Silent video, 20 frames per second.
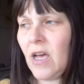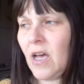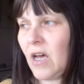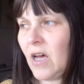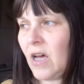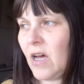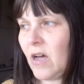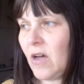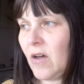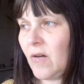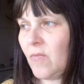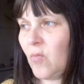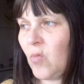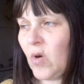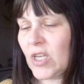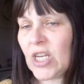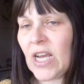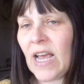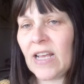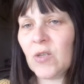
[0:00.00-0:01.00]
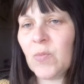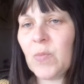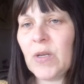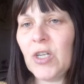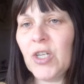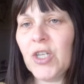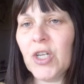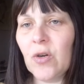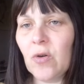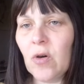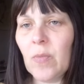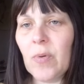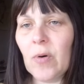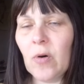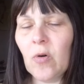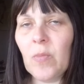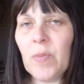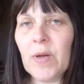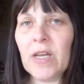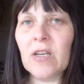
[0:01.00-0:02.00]
um, which has been
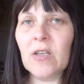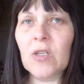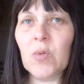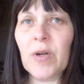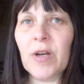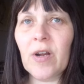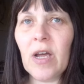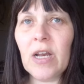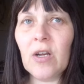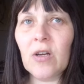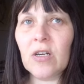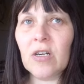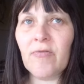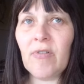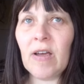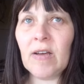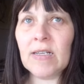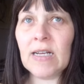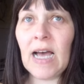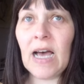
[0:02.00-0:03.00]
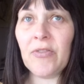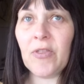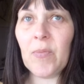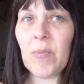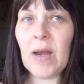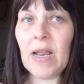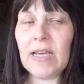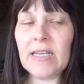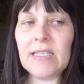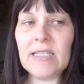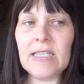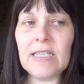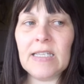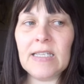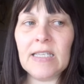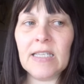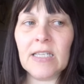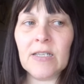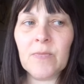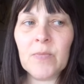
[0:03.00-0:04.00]
doable because when I look around at other
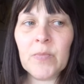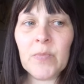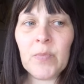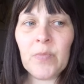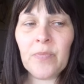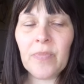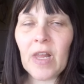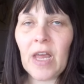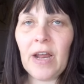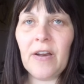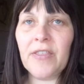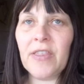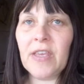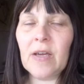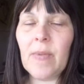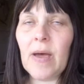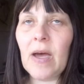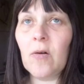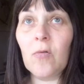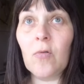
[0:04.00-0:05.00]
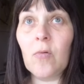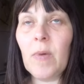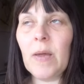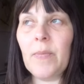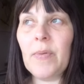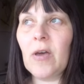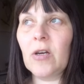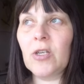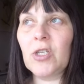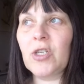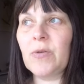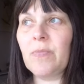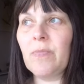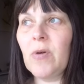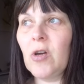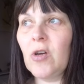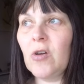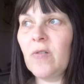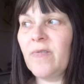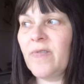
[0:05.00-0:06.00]
places and I think about, oh, maybe I should
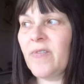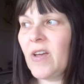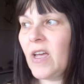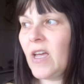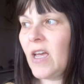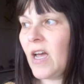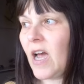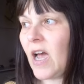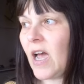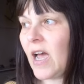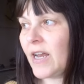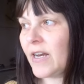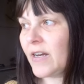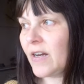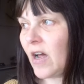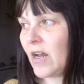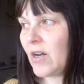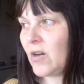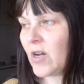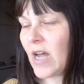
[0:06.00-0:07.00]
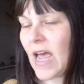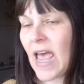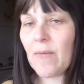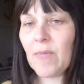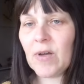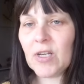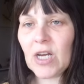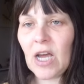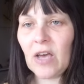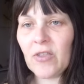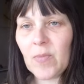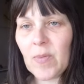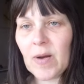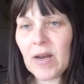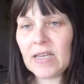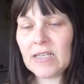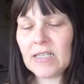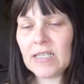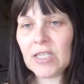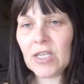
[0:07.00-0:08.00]
move. And I look at how much other
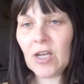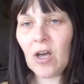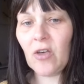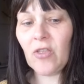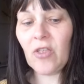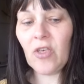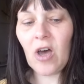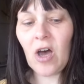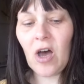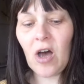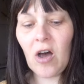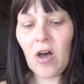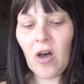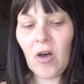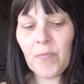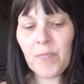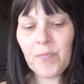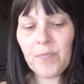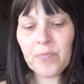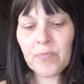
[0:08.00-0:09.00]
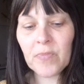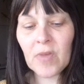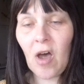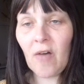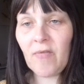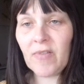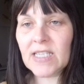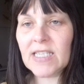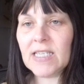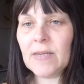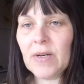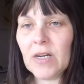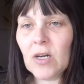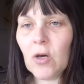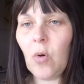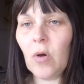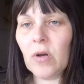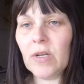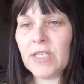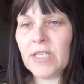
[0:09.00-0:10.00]
places are that are of a similar
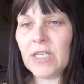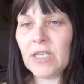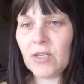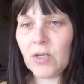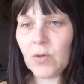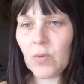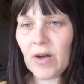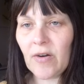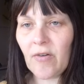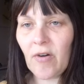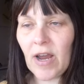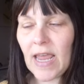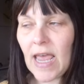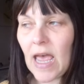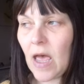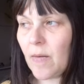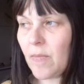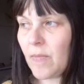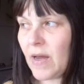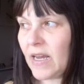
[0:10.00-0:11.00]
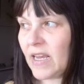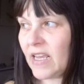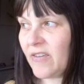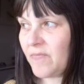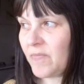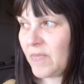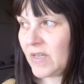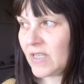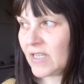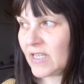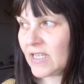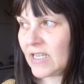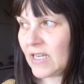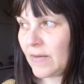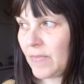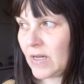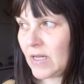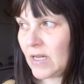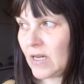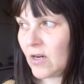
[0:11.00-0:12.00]
quality to where I am and give me the
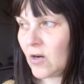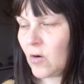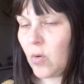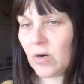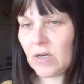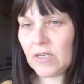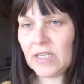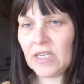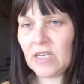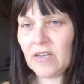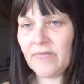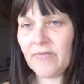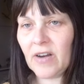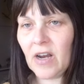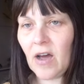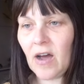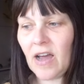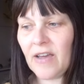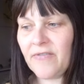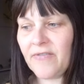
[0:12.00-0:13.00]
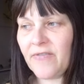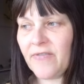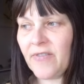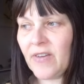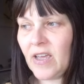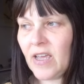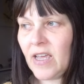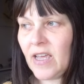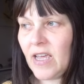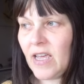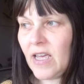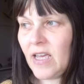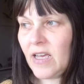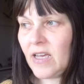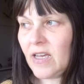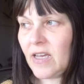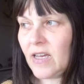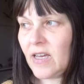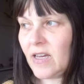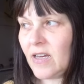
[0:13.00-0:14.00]
similar quality of life.
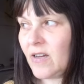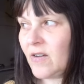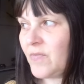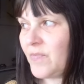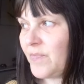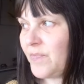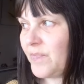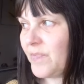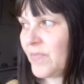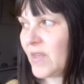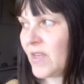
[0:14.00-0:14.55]
Um,